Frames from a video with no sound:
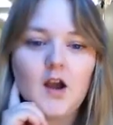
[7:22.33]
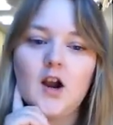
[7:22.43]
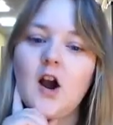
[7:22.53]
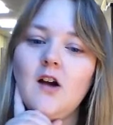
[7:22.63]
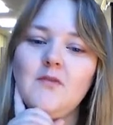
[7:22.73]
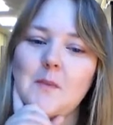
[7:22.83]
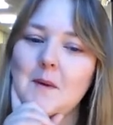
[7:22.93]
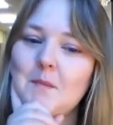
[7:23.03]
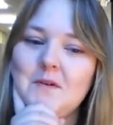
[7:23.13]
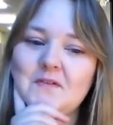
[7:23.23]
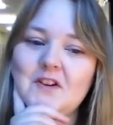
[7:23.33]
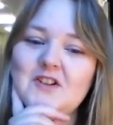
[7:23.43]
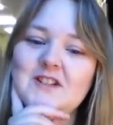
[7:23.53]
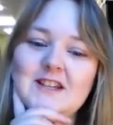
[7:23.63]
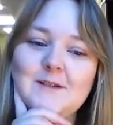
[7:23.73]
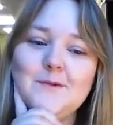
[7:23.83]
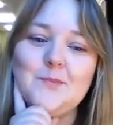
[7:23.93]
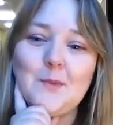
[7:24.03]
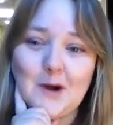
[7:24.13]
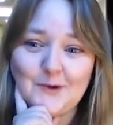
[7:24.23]
I can't remember if the idea
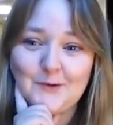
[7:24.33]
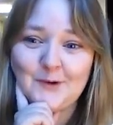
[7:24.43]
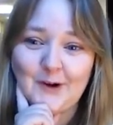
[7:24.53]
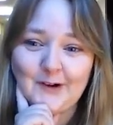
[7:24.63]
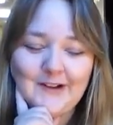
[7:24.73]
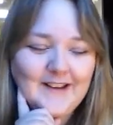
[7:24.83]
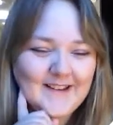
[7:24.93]
was mine or not.